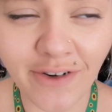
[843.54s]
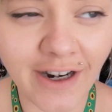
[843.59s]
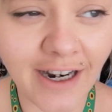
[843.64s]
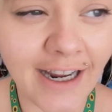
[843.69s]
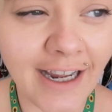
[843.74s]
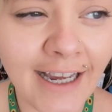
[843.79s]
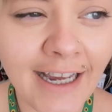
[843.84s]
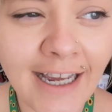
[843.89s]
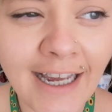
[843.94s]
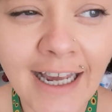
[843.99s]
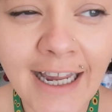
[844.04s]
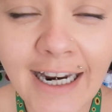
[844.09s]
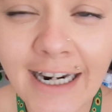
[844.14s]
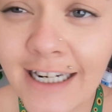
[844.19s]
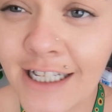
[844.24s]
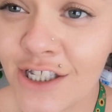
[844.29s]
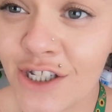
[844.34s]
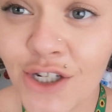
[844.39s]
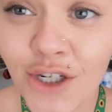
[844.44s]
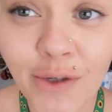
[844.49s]
for it,
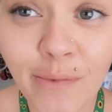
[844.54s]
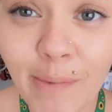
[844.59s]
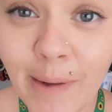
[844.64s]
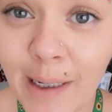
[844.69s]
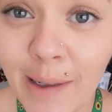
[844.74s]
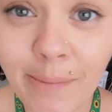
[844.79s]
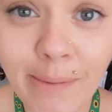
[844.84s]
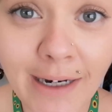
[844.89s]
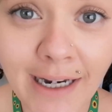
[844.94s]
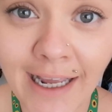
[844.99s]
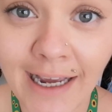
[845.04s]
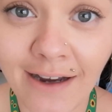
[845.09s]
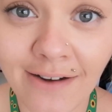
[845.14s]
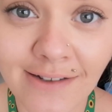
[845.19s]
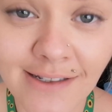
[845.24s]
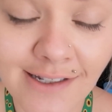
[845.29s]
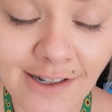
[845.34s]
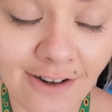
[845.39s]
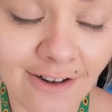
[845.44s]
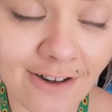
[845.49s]
and it's too people-y
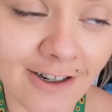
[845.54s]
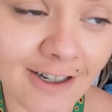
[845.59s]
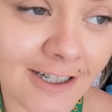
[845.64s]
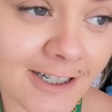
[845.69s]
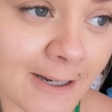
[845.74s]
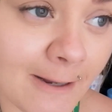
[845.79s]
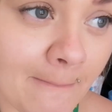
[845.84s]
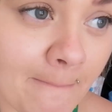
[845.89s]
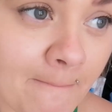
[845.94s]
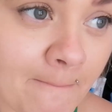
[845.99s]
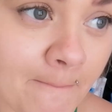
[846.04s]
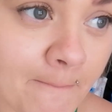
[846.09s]
outside.